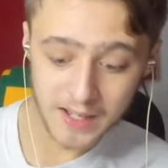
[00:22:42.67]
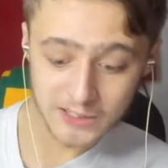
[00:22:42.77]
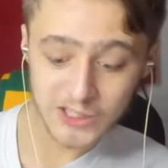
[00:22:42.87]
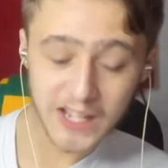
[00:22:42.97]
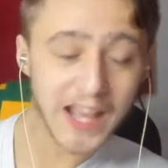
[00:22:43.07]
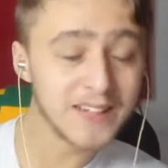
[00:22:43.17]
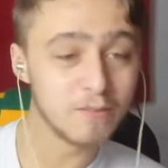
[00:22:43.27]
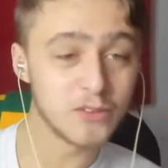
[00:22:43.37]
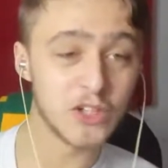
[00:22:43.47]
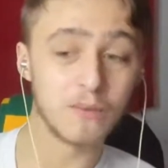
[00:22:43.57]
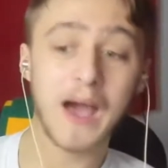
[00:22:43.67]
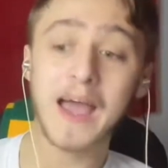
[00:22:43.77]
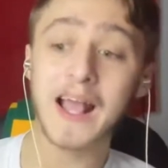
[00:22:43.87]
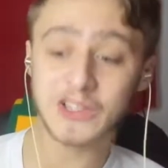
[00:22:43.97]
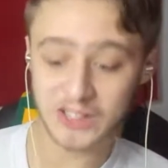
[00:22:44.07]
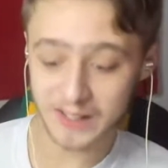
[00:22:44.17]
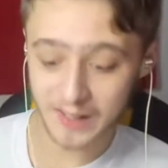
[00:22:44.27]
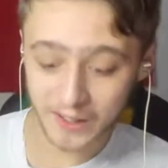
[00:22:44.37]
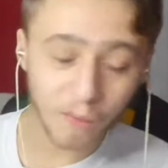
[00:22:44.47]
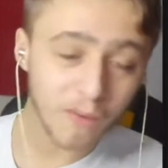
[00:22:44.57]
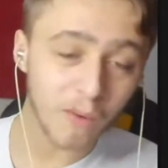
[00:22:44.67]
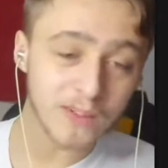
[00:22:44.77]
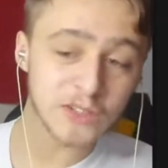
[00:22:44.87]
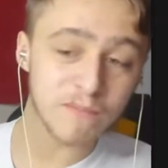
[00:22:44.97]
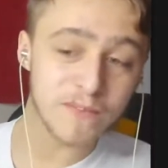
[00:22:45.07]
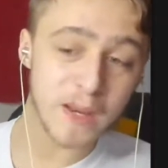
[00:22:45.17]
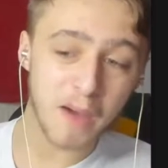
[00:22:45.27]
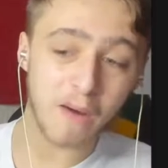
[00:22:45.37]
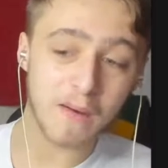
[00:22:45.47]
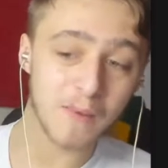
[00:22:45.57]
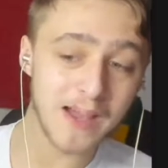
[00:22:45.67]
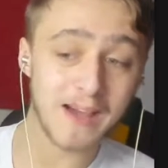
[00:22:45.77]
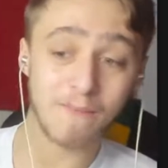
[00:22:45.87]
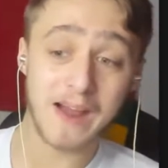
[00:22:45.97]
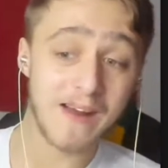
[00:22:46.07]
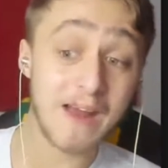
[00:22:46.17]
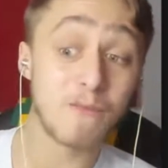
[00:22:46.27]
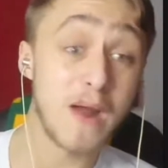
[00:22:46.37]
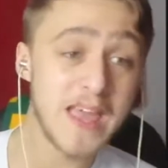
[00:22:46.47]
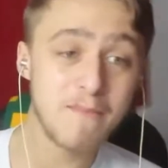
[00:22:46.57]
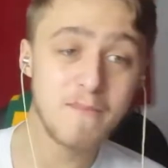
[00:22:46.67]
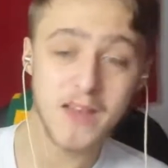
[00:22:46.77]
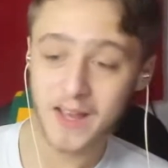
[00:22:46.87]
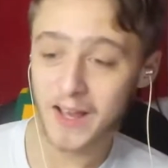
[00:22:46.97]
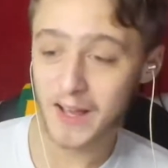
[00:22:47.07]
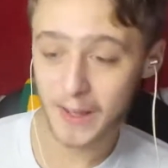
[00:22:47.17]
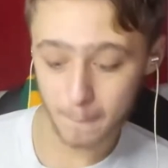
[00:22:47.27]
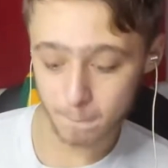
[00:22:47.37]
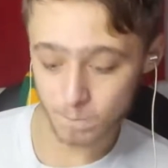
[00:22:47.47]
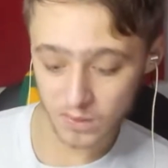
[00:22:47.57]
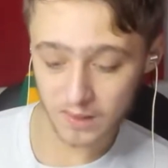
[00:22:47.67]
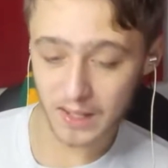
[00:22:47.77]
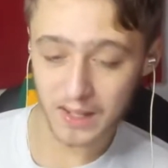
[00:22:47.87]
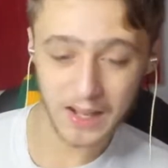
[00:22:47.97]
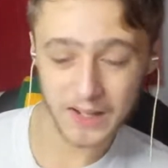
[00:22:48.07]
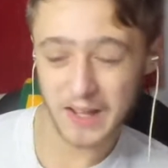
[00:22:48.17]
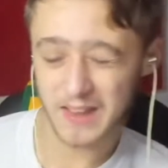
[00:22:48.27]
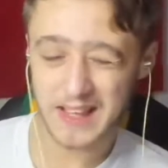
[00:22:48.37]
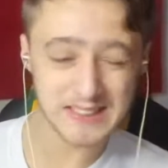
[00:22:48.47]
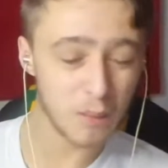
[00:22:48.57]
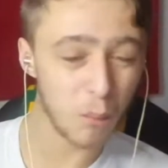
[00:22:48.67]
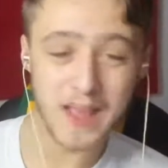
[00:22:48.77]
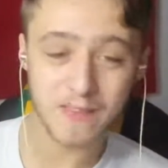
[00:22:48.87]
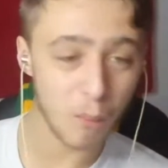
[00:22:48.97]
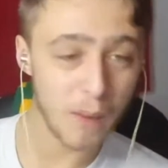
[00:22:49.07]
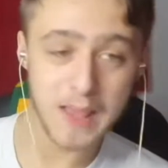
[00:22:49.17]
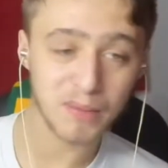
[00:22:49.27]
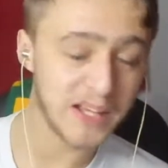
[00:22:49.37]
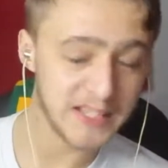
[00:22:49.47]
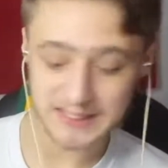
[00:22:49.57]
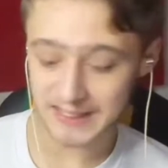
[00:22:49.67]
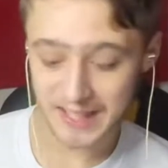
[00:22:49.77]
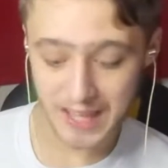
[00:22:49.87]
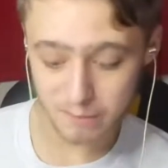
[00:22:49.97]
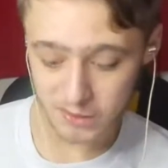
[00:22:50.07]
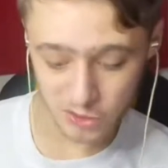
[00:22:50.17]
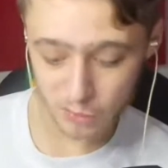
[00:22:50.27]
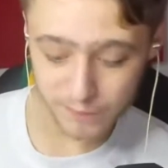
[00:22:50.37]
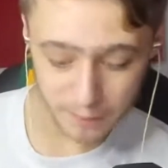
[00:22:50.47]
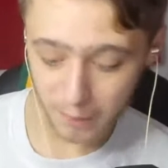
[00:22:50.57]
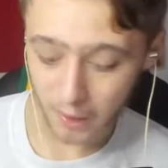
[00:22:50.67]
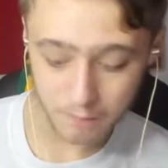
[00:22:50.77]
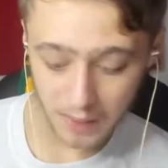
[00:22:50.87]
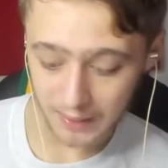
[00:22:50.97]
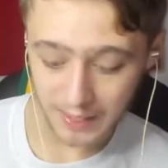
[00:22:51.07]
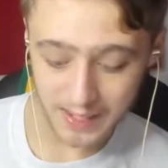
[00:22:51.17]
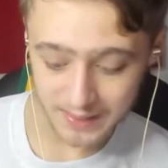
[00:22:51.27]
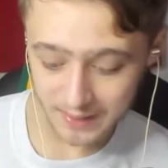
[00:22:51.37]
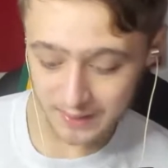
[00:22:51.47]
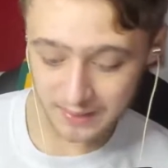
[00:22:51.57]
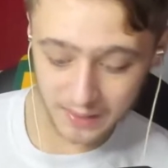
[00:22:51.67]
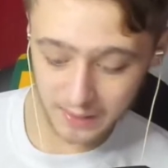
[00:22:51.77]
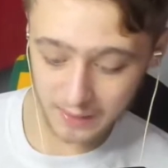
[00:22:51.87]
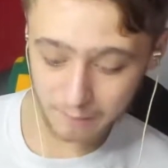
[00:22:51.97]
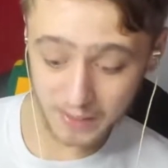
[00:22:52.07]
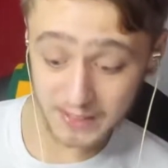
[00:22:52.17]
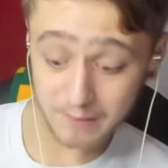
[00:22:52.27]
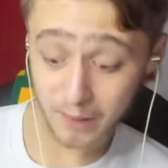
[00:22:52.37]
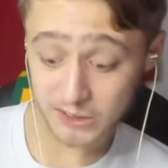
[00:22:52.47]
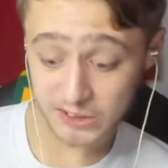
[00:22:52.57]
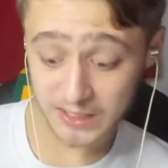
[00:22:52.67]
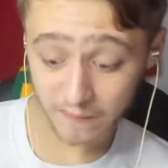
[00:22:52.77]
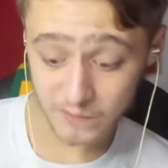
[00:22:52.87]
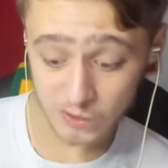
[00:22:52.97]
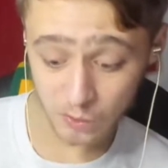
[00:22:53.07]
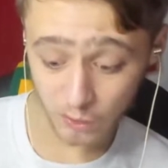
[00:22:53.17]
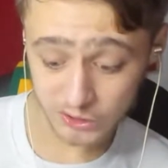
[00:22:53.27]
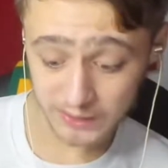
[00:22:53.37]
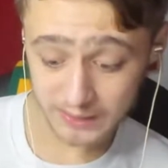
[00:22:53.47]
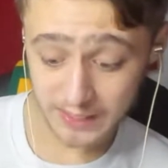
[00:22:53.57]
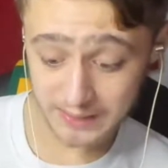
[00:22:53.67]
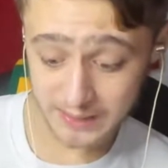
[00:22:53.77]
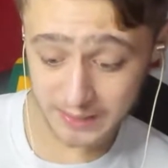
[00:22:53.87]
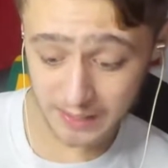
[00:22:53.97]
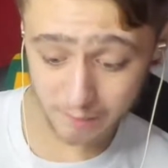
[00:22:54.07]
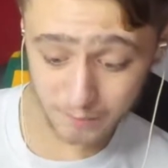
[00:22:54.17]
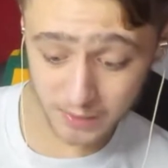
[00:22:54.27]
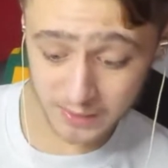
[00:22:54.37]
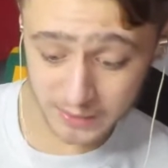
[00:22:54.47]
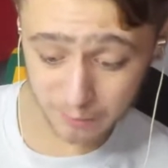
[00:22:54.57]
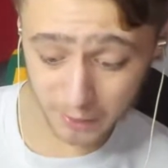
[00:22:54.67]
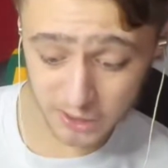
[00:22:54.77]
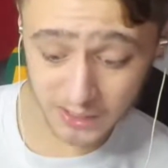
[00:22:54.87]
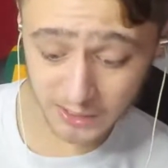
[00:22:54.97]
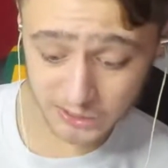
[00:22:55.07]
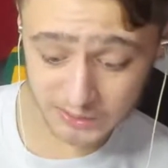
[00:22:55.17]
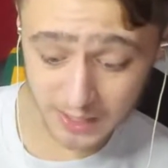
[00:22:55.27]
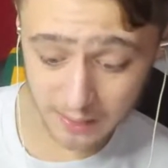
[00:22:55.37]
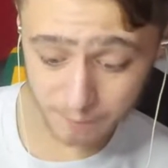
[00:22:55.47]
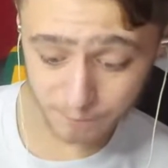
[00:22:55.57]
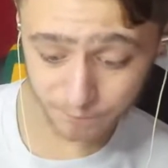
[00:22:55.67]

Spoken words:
Shea Adams, who I don't know, there's something about him where I rate him. It's the way he plays in the game. There's something about him that I like. And he managed to get on the score sheet there. Did you manage to catch this game?